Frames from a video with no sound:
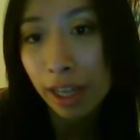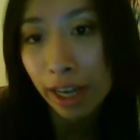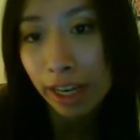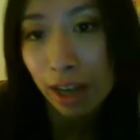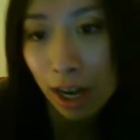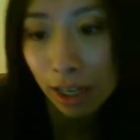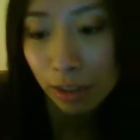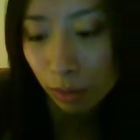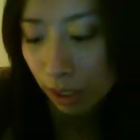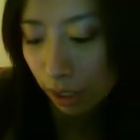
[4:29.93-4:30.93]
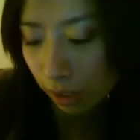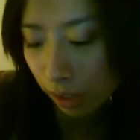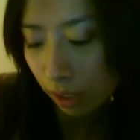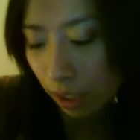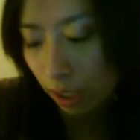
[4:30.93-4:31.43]
that I got was
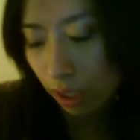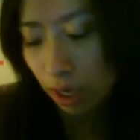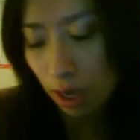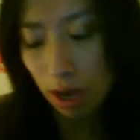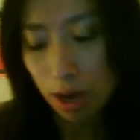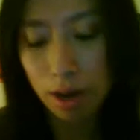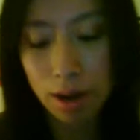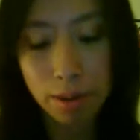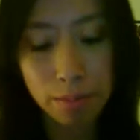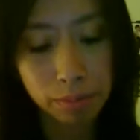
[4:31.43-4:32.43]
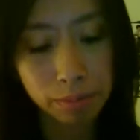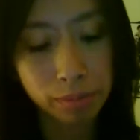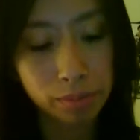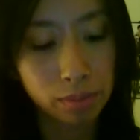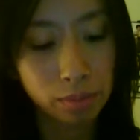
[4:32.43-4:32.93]
um,
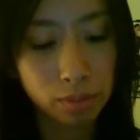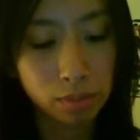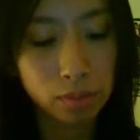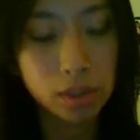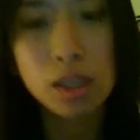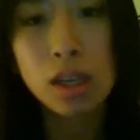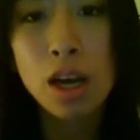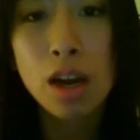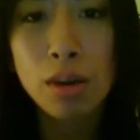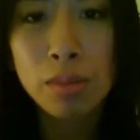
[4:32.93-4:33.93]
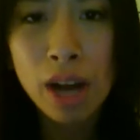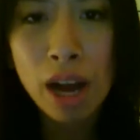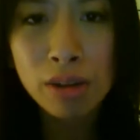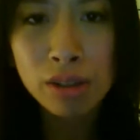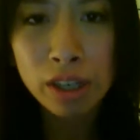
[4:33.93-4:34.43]
Remember
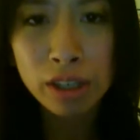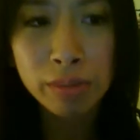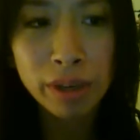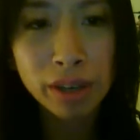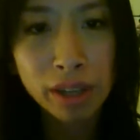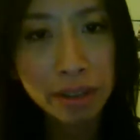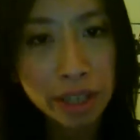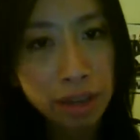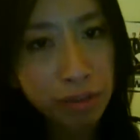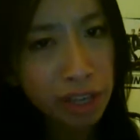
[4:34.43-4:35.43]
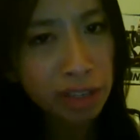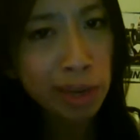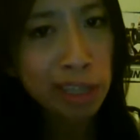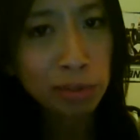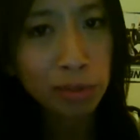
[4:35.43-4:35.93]
how I was talking about Hello Kitty face
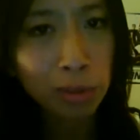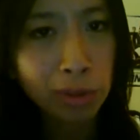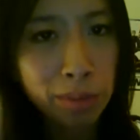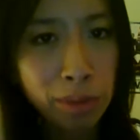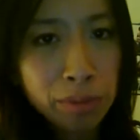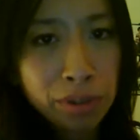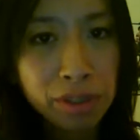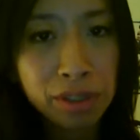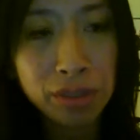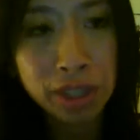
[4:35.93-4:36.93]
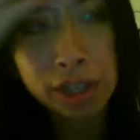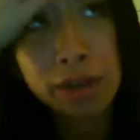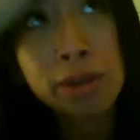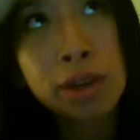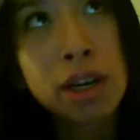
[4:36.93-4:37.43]
masks before in my previous
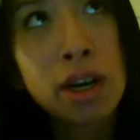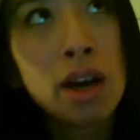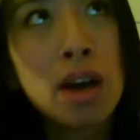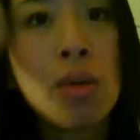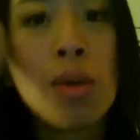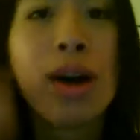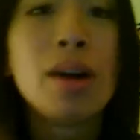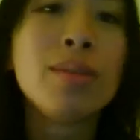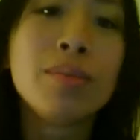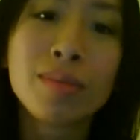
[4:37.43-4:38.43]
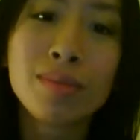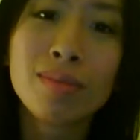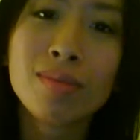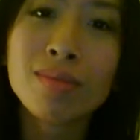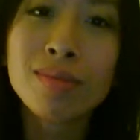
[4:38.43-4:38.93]
video? Well,
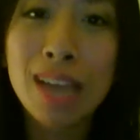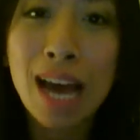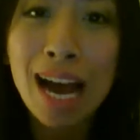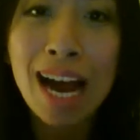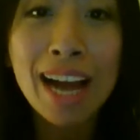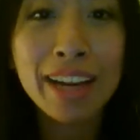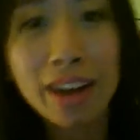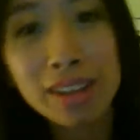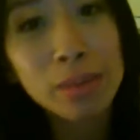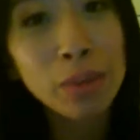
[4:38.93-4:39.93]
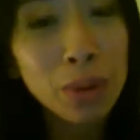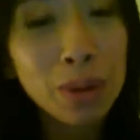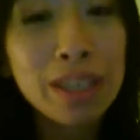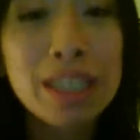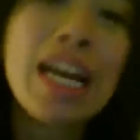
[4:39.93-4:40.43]
I got some
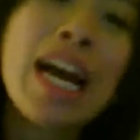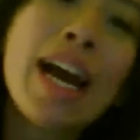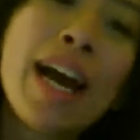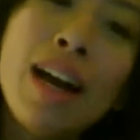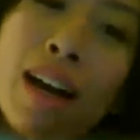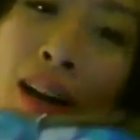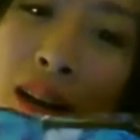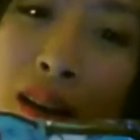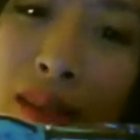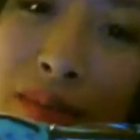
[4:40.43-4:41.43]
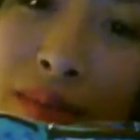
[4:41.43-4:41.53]
more. Uh,